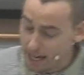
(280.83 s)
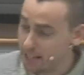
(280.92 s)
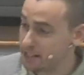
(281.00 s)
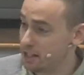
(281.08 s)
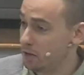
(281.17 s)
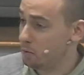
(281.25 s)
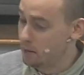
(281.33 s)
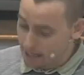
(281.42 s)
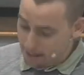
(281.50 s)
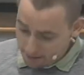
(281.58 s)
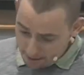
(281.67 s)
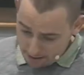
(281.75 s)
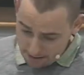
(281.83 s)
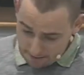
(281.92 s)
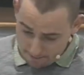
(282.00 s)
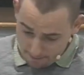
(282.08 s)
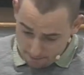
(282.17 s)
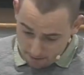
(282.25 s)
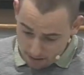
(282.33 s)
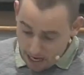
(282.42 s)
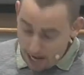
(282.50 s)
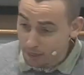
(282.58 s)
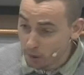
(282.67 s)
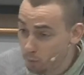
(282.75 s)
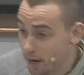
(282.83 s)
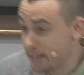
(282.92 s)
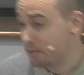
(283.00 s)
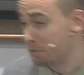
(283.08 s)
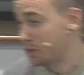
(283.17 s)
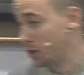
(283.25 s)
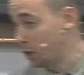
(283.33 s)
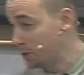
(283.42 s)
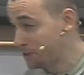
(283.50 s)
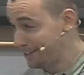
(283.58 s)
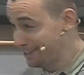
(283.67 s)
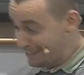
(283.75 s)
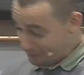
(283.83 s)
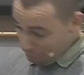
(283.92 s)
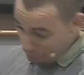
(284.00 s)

into the wind. And the wind was causing these